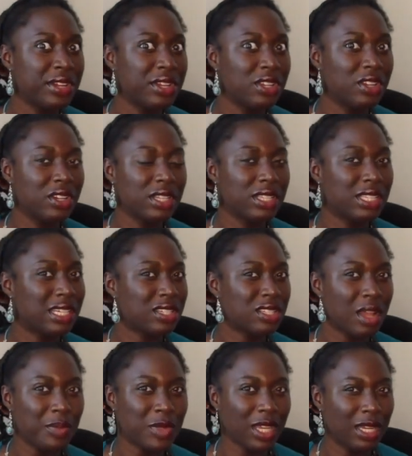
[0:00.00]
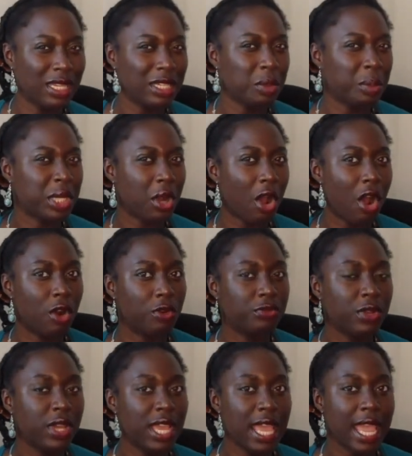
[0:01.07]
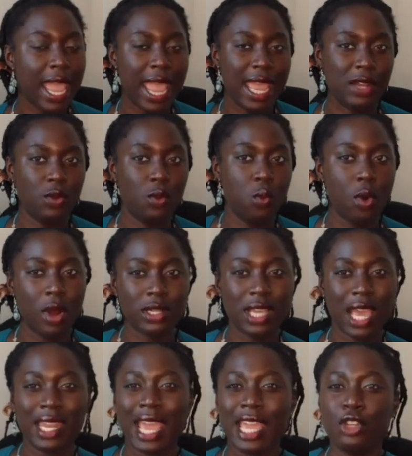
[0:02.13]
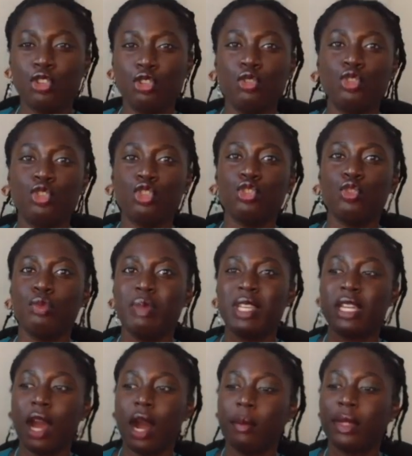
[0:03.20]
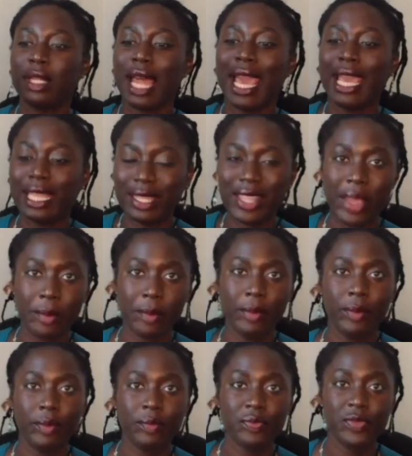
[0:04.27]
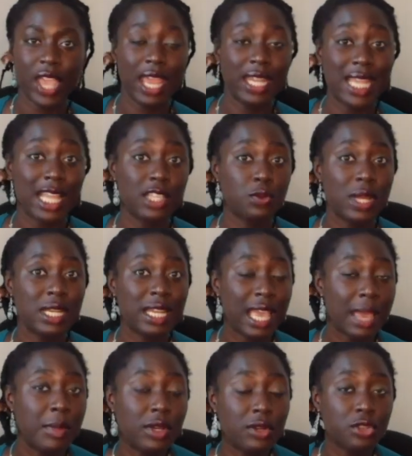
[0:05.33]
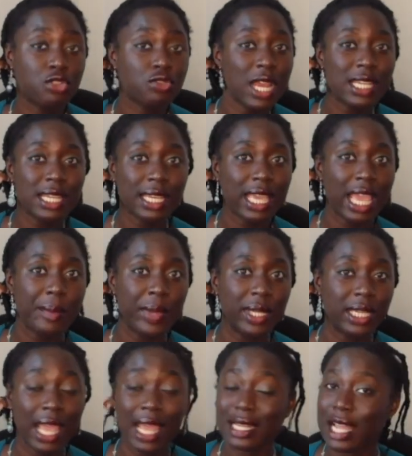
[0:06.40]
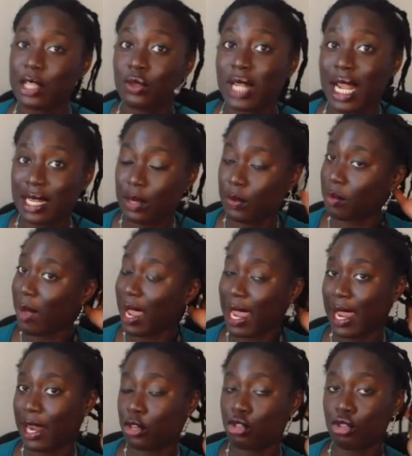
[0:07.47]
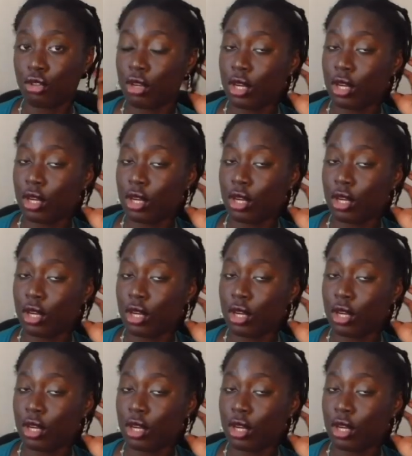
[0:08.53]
There's something a little bit off. And what can I do to become like them? And that's when the chemical straightening came in. And that's what I did with my hair too.